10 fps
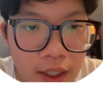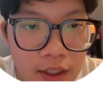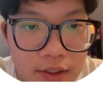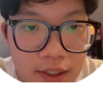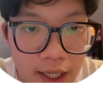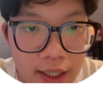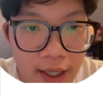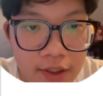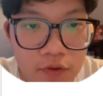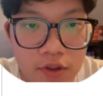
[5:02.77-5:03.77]
scan
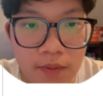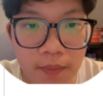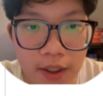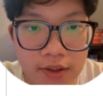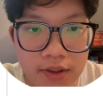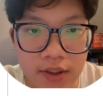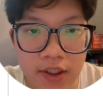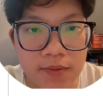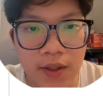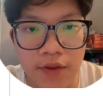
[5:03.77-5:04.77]
I2C bus
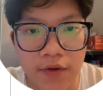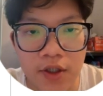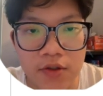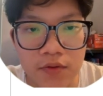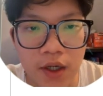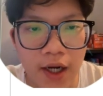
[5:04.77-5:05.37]
ESP32.